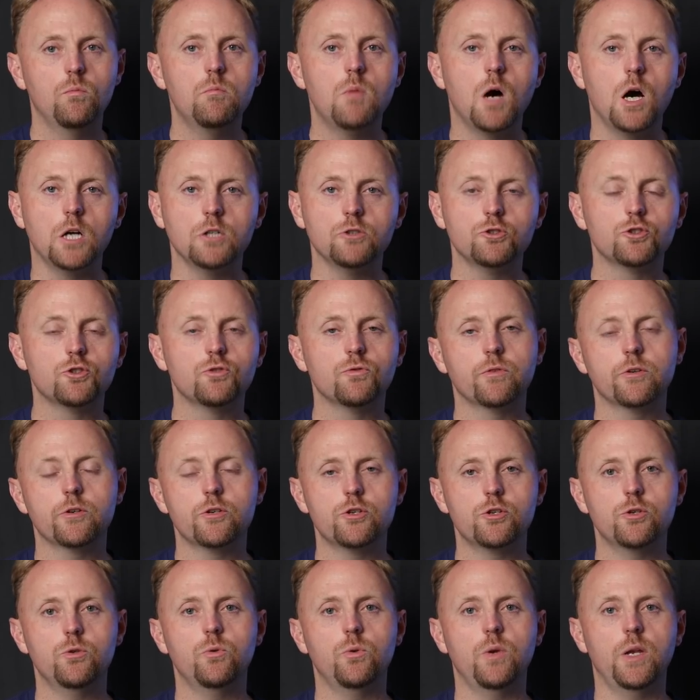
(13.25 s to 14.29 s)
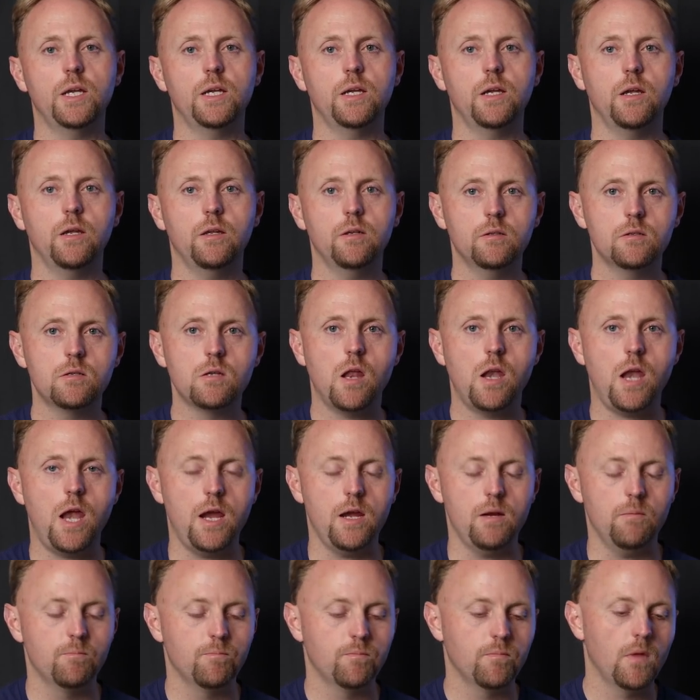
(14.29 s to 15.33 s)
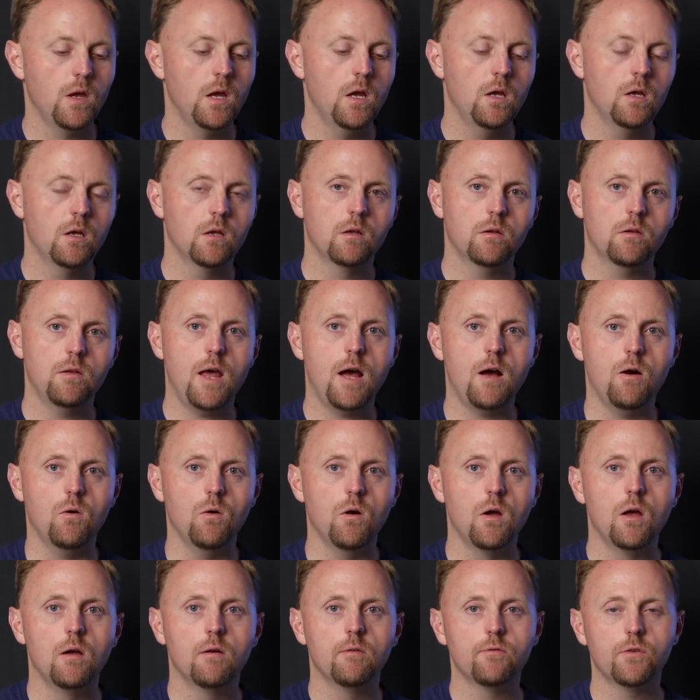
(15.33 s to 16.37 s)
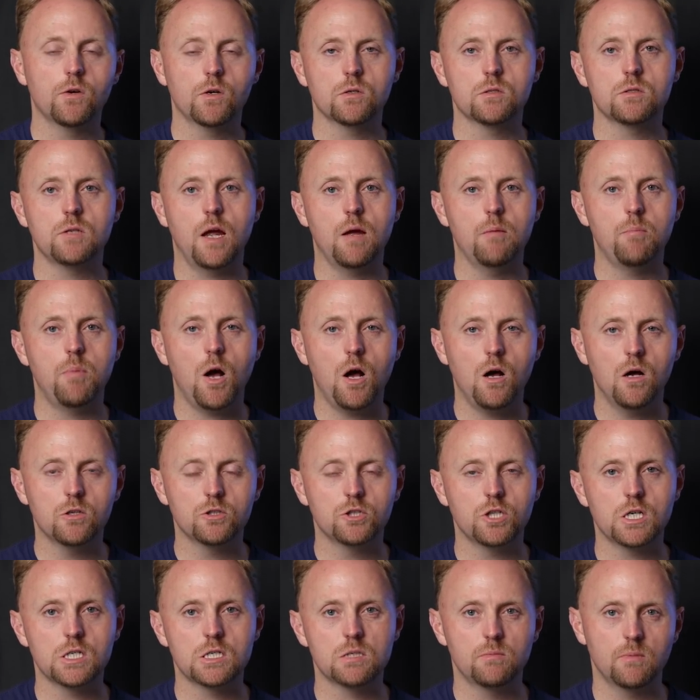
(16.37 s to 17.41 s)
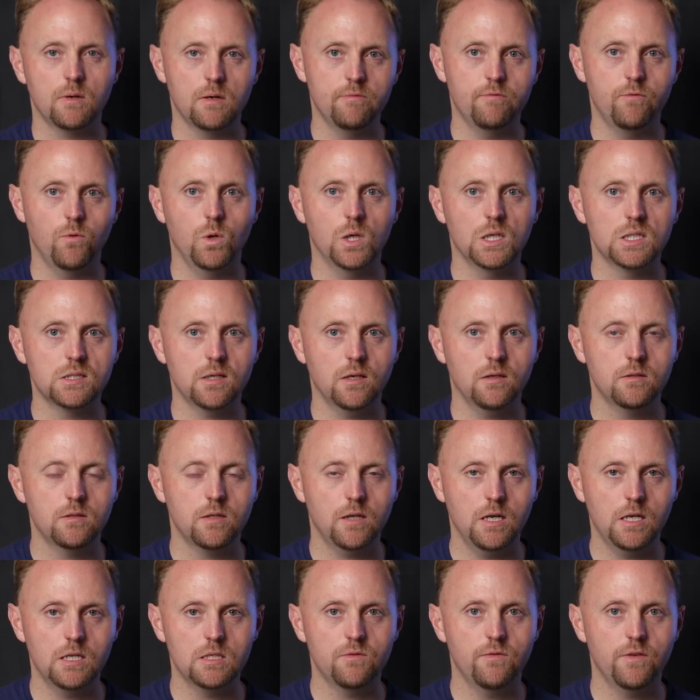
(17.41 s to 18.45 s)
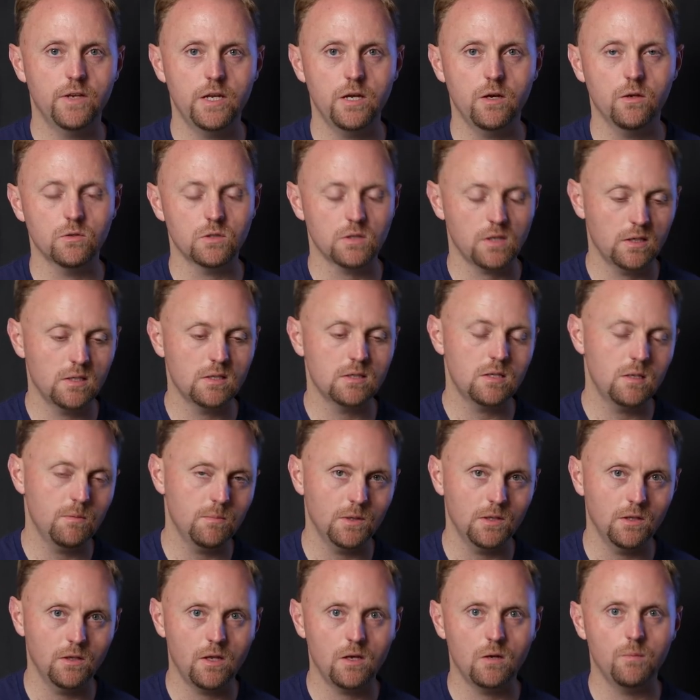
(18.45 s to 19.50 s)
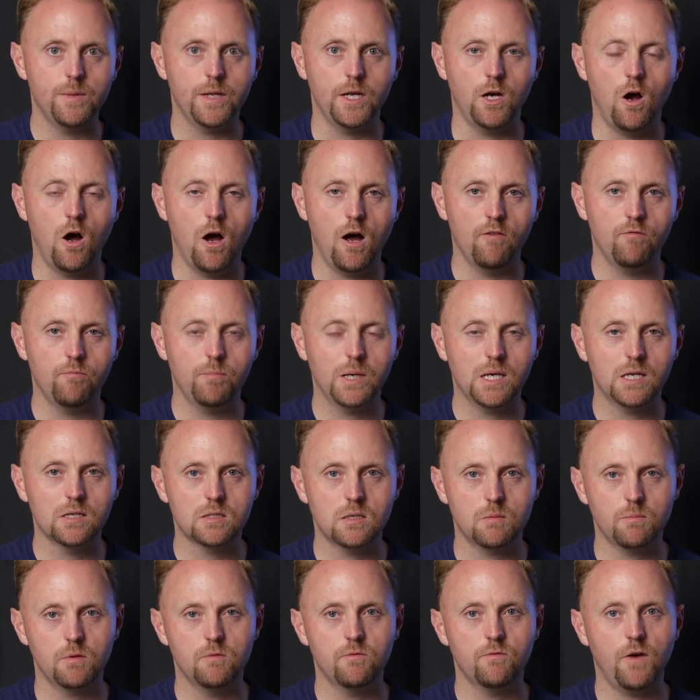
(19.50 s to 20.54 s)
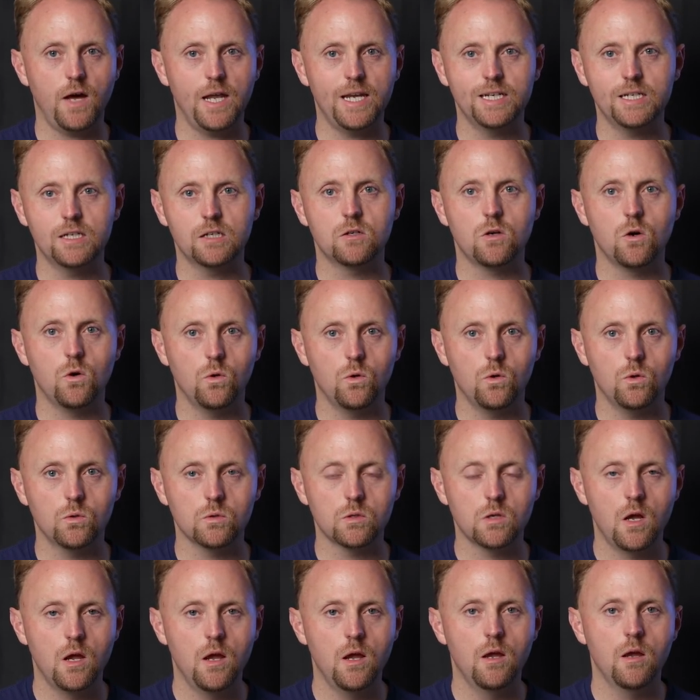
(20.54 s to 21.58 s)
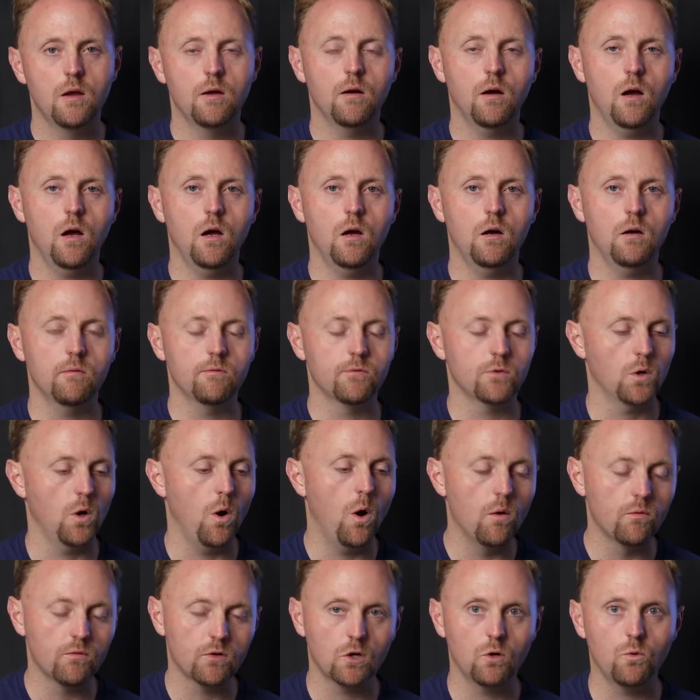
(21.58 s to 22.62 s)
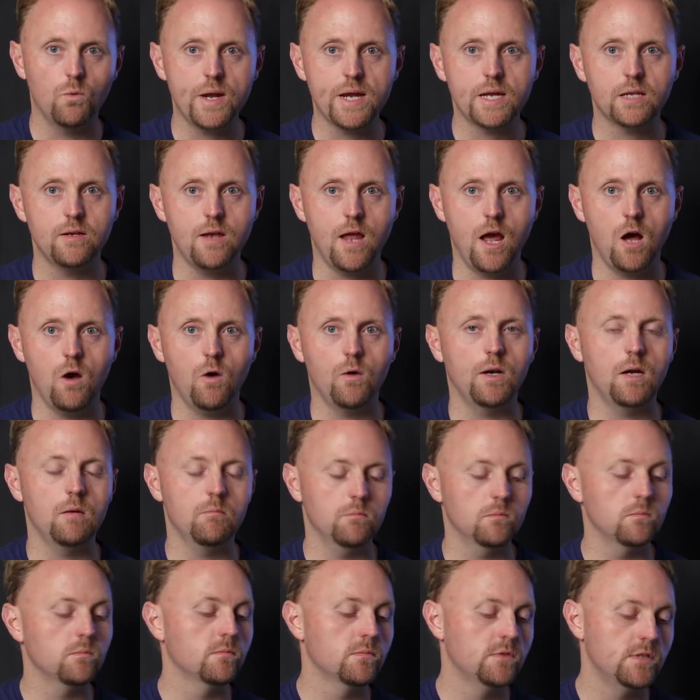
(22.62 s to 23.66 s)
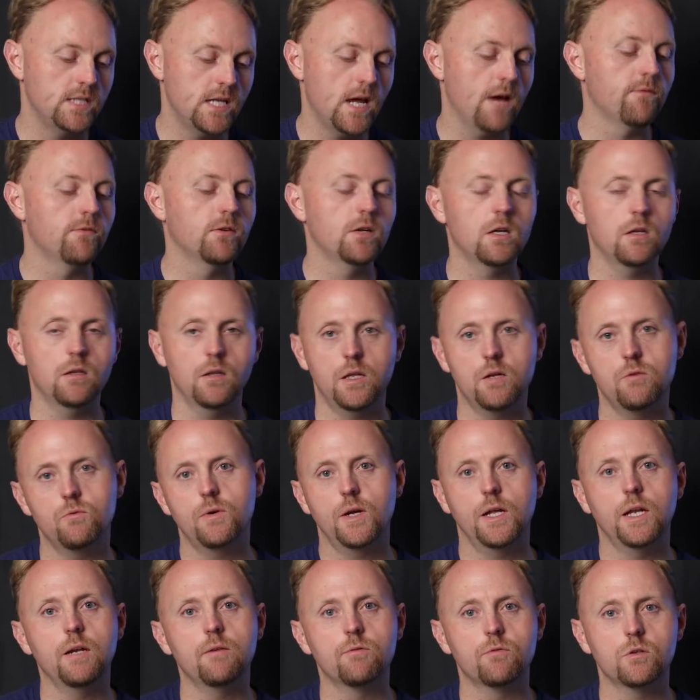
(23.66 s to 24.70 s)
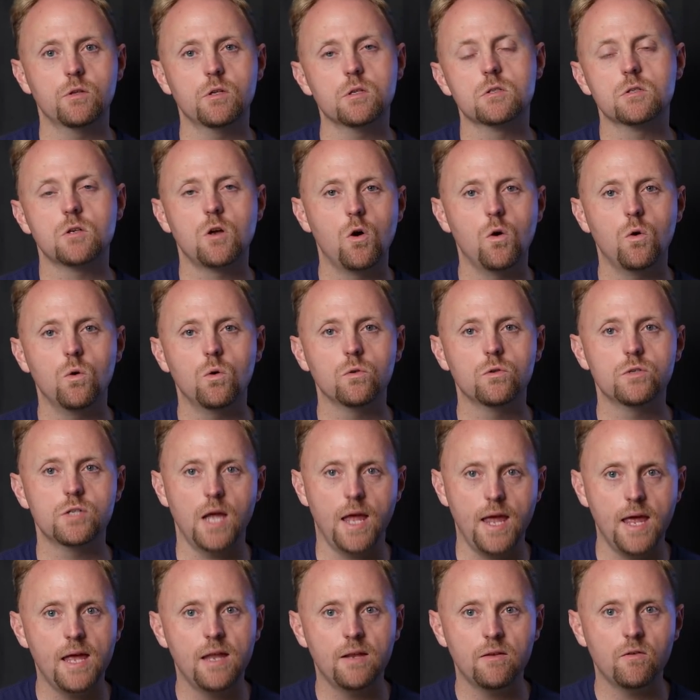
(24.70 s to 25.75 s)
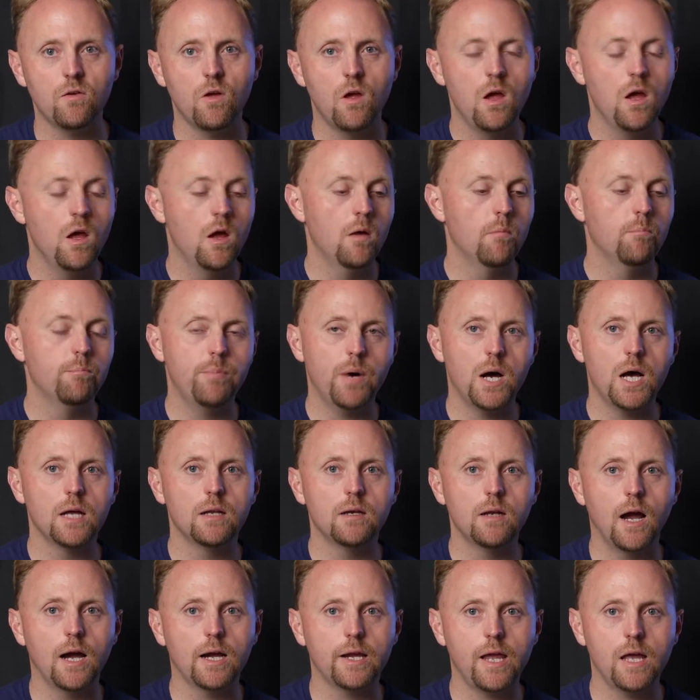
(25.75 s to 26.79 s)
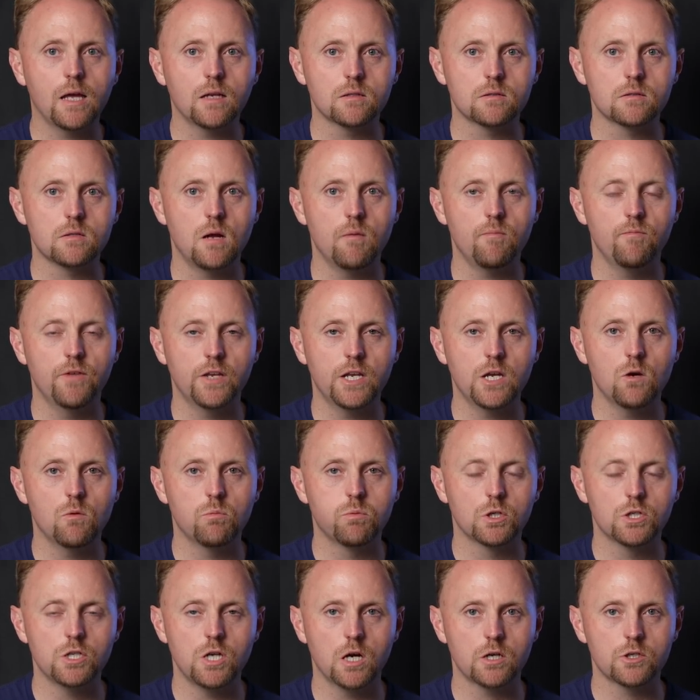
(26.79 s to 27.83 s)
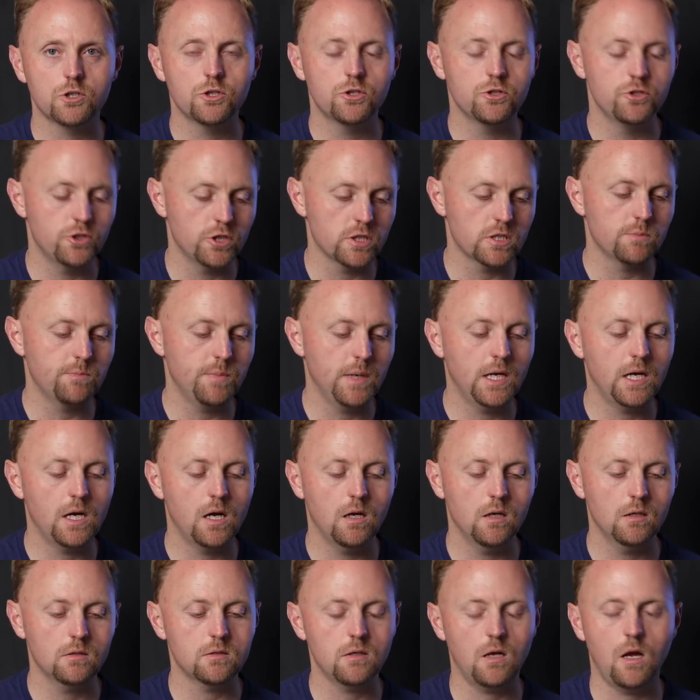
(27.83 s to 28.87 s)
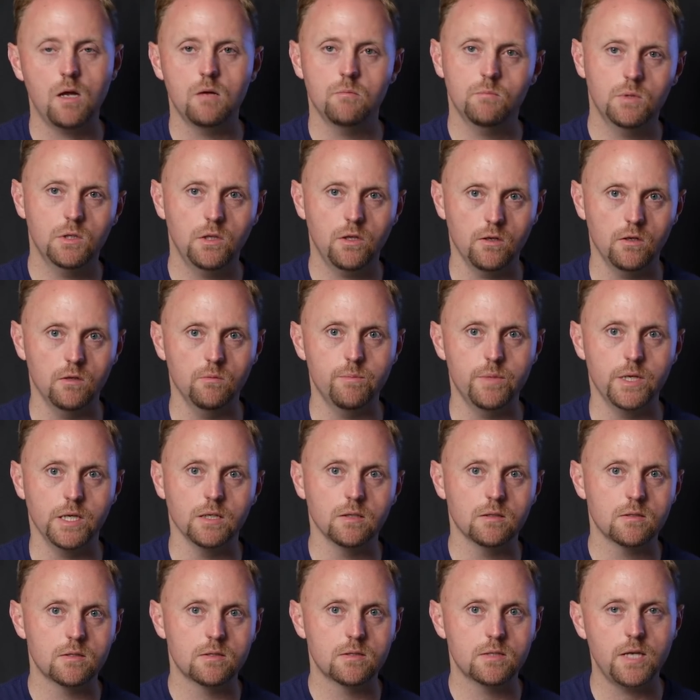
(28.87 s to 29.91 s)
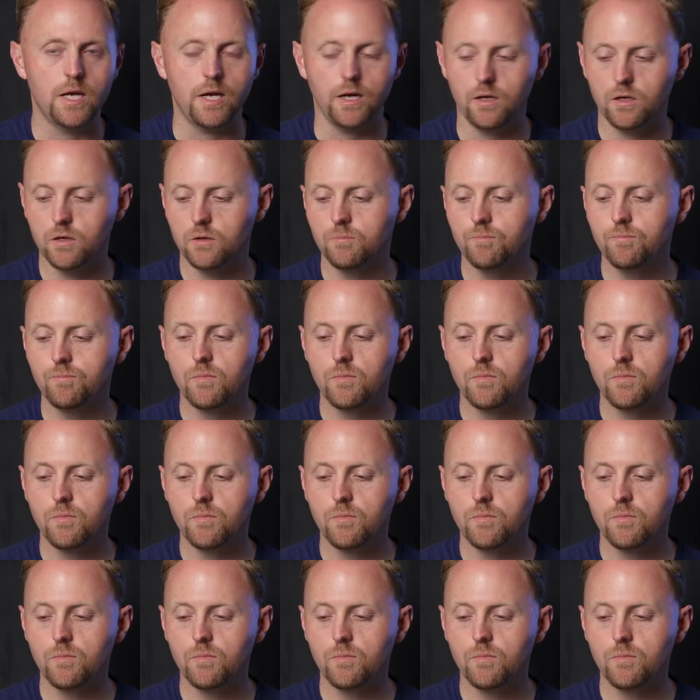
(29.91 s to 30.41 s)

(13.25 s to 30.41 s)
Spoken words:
much for tuning in today. Now, first, I apologize for my voice in today's video. It's going to seem a little bit off because I've been fighting a cold for over a week now, and I'm definitely ready for this cold to end, but I can't stop video production just because I'm a little bit sick.